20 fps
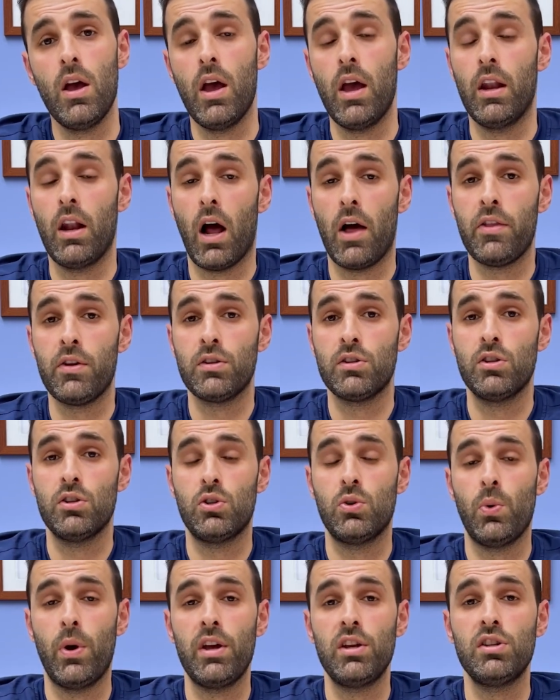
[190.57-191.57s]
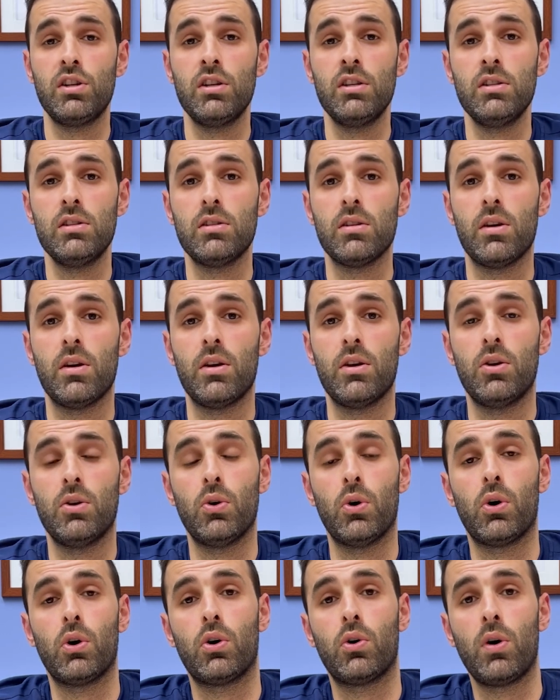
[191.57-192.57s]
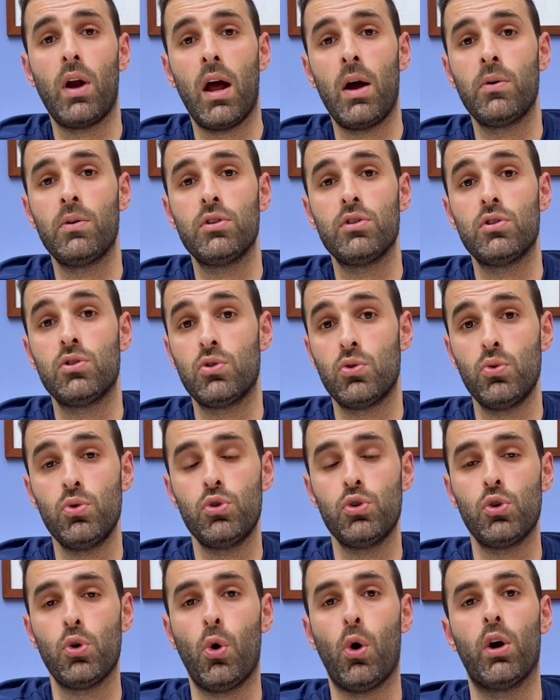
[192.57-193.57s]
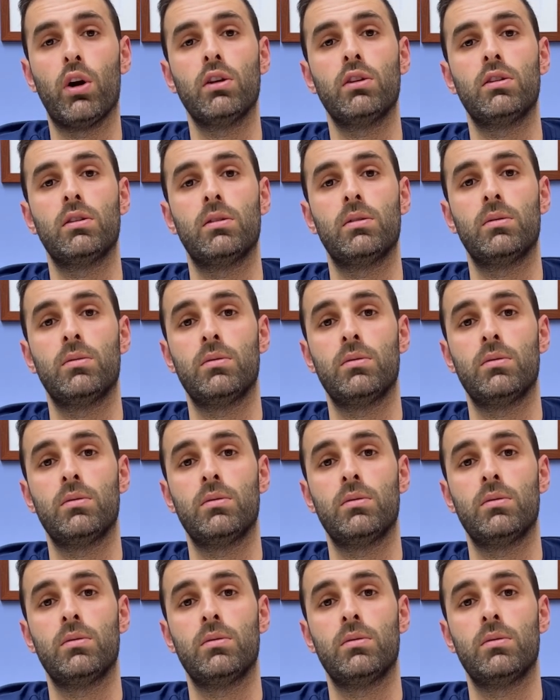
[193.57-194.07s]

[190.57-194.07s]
In other situations, your crown is too short,